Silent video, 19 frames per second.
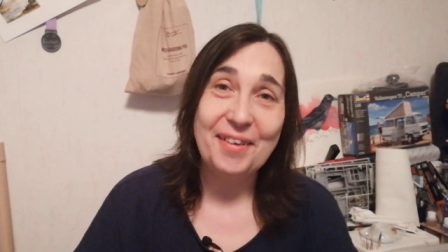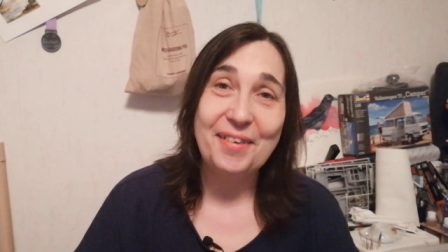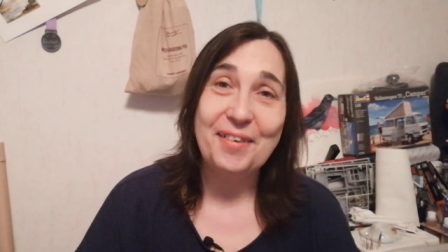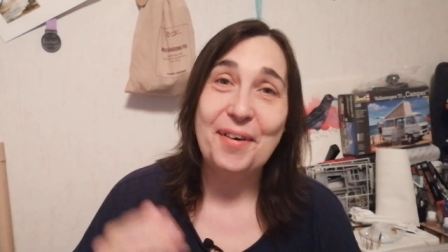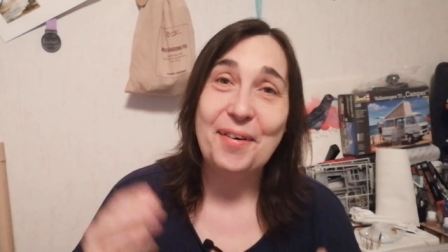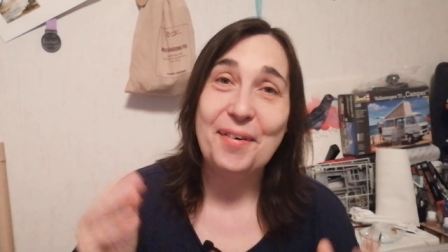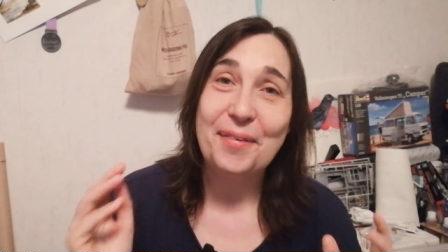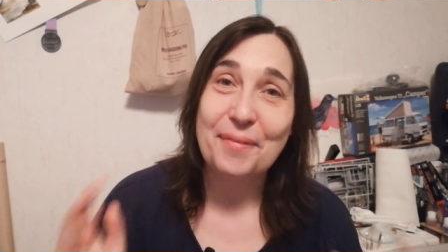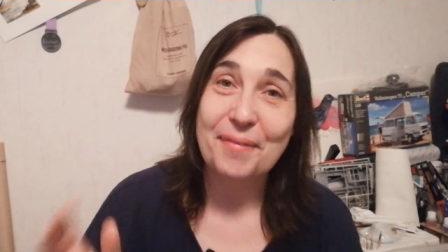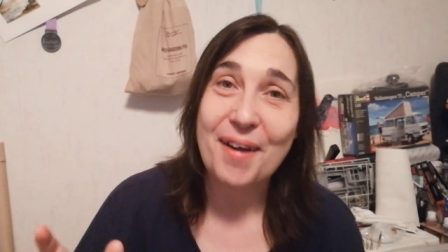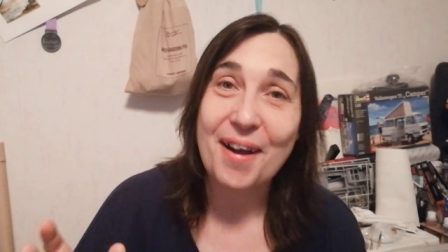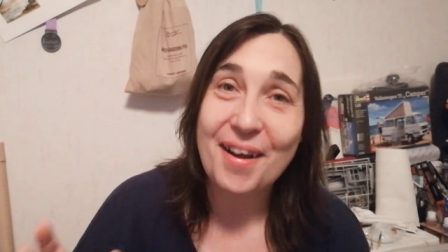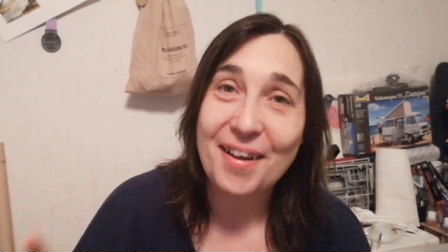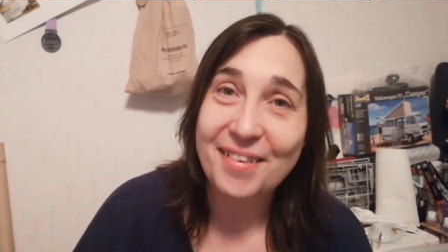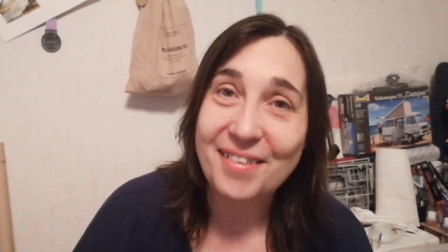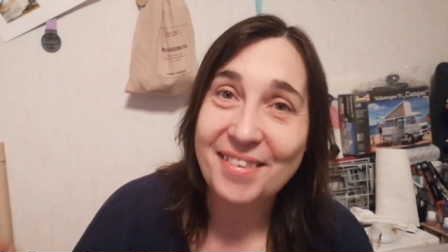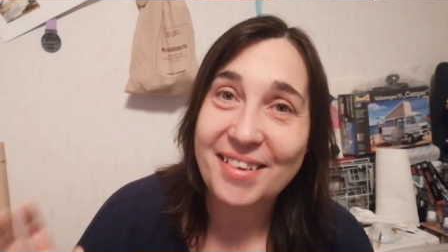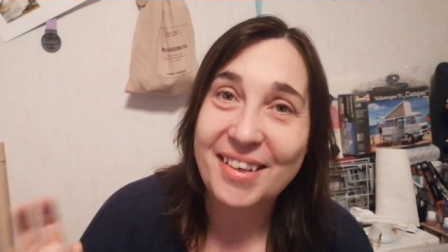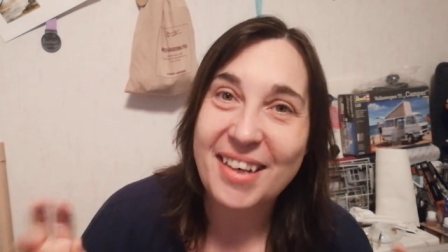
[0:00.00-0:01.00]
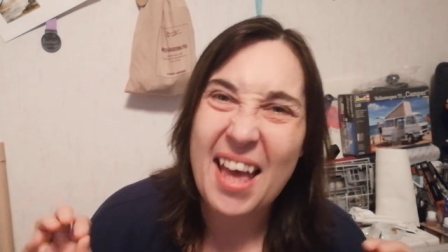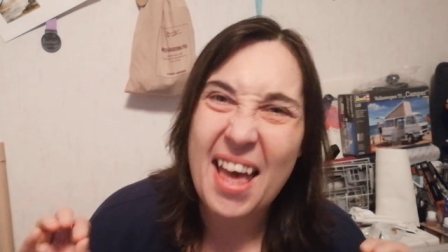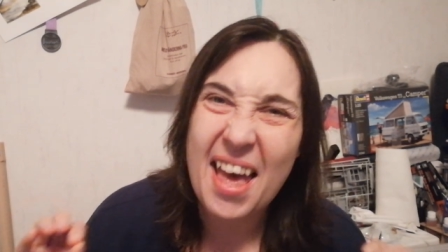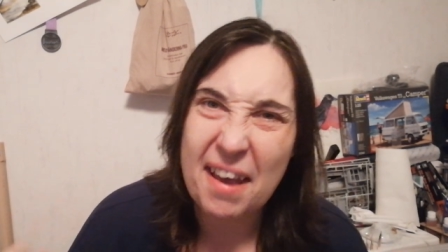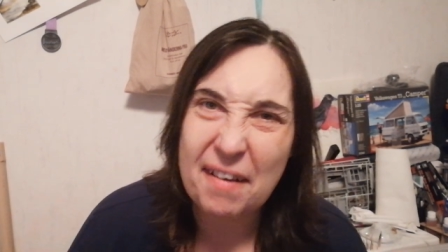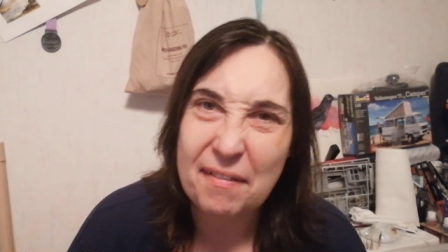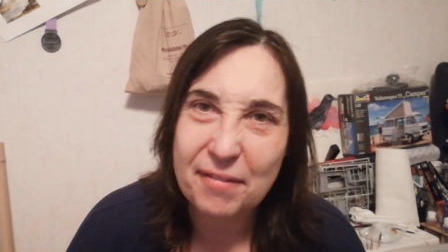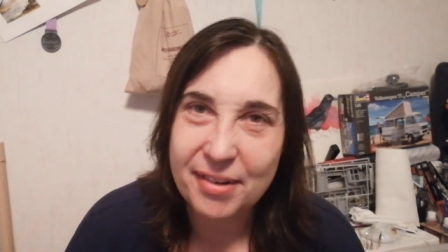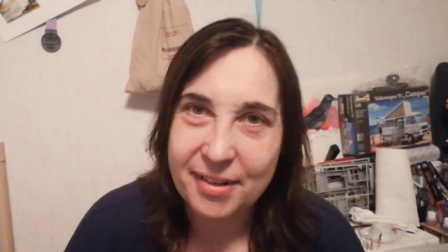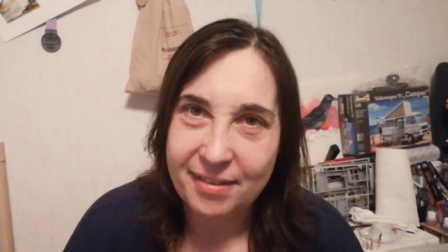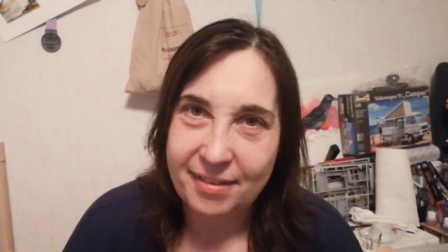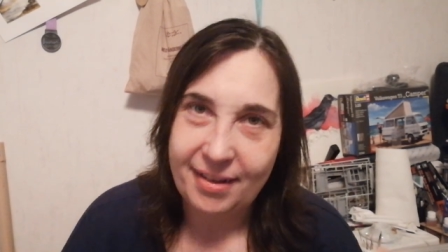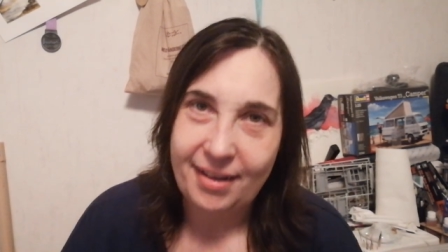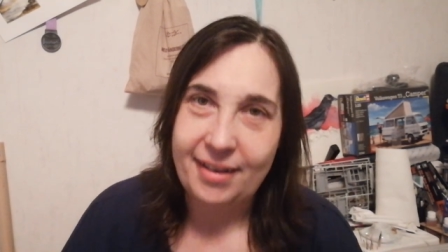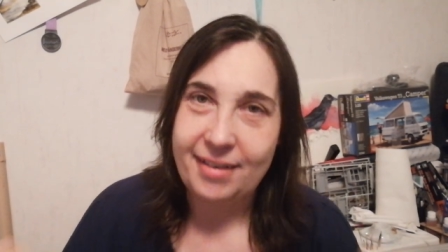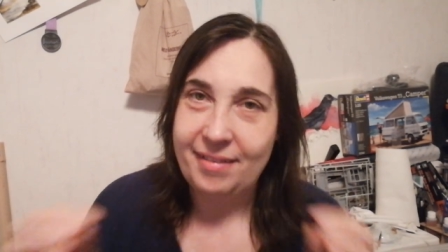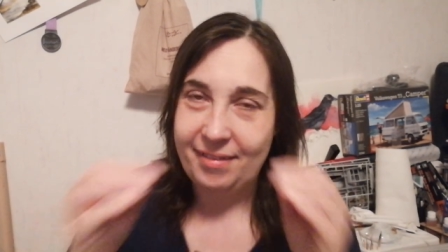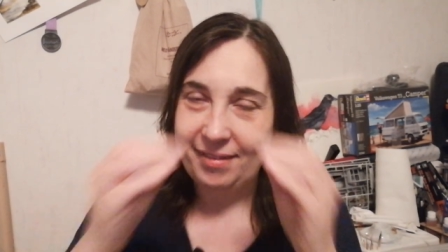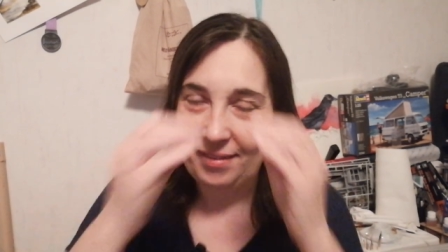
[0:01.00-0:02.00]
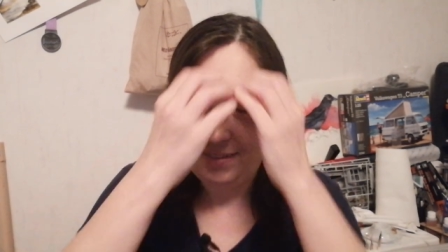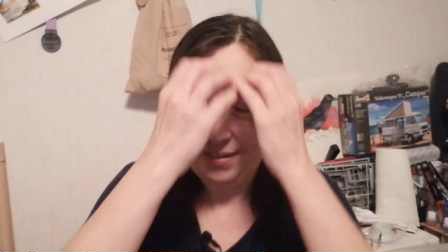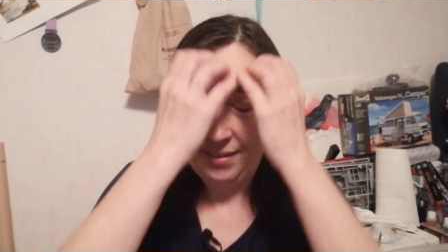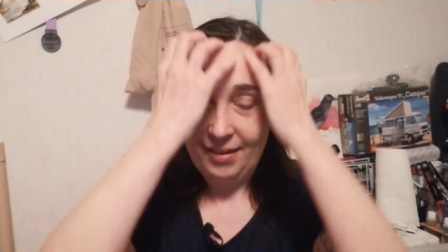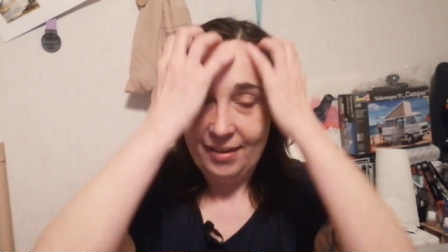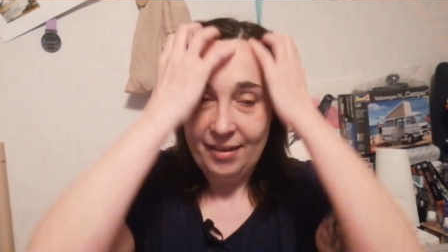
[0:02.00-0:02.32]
no, rods in every size.